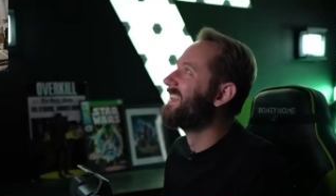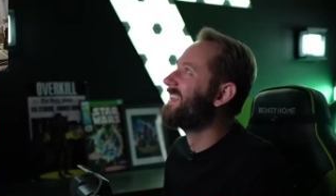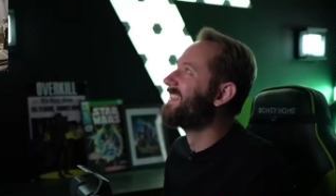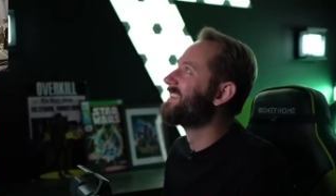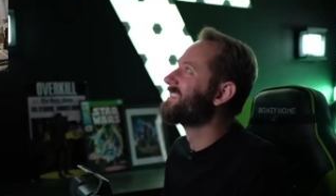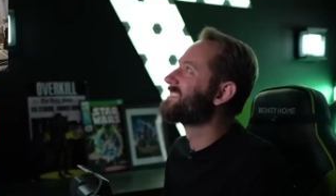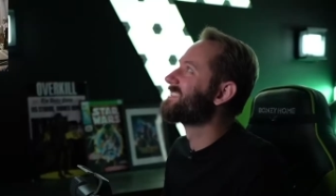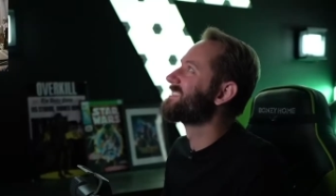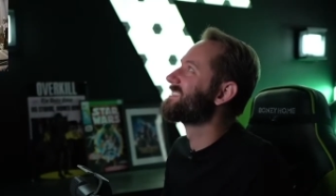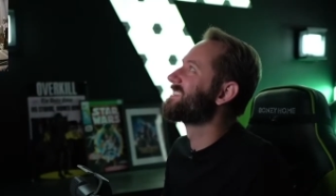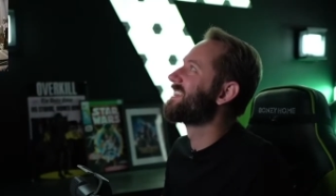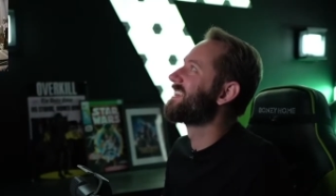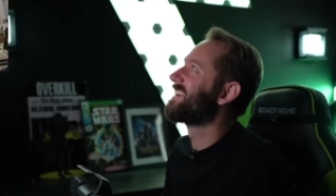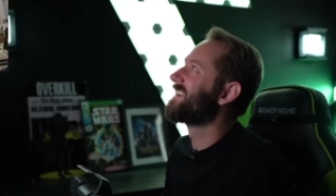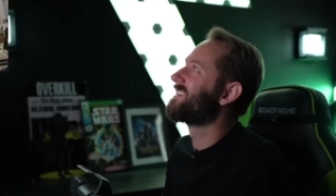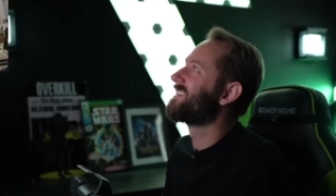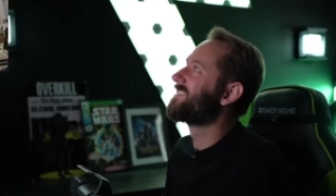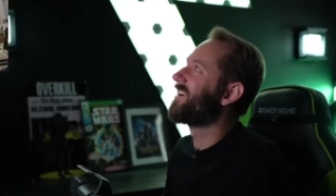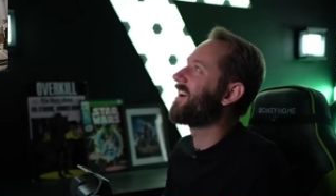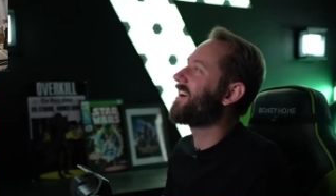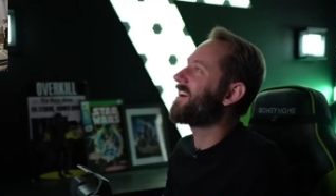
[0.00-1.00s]
this is
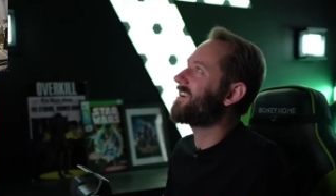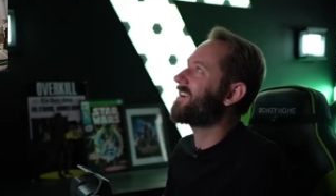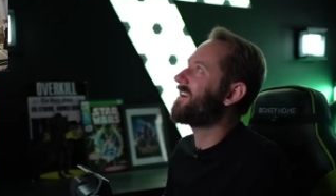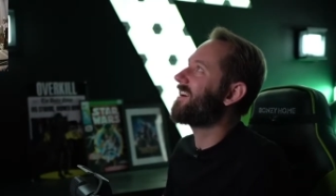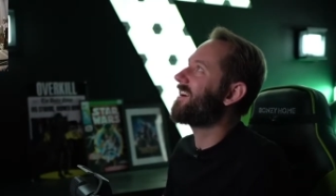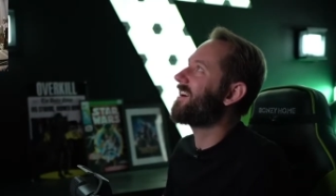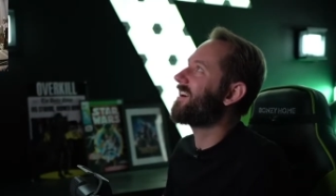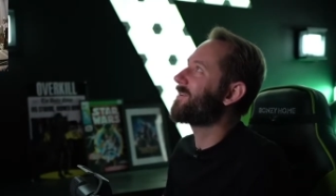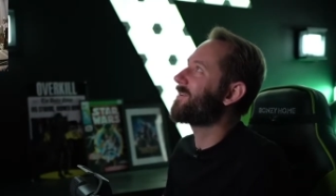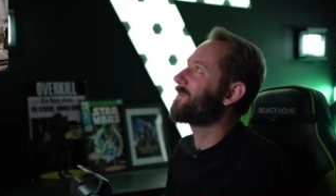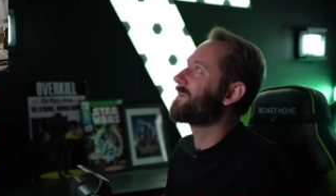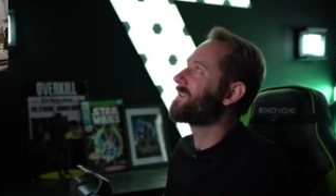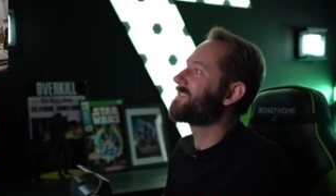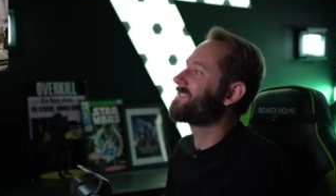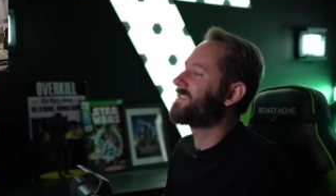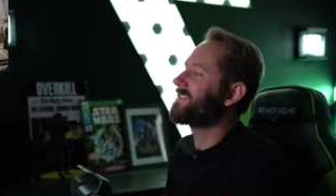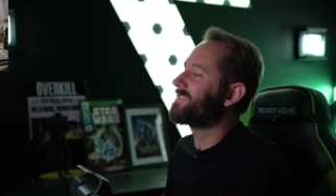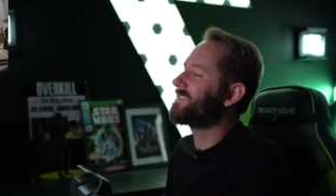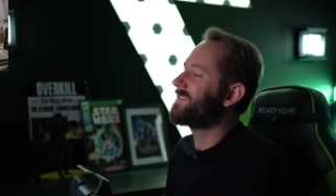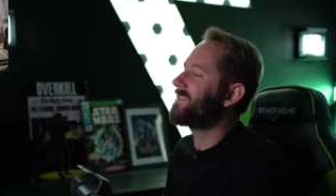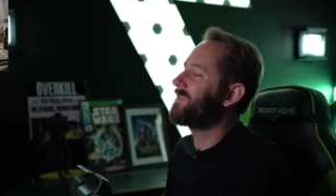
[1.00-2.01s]
the Doc Ock when he
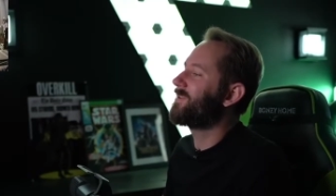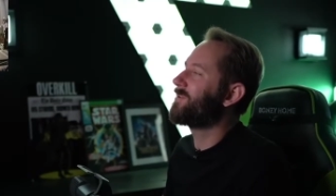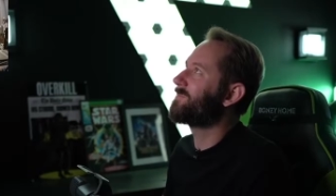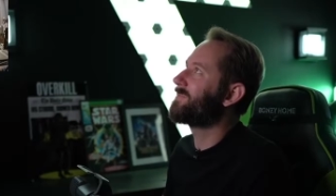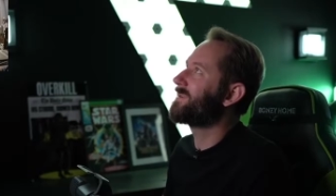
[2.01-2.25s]
says hello,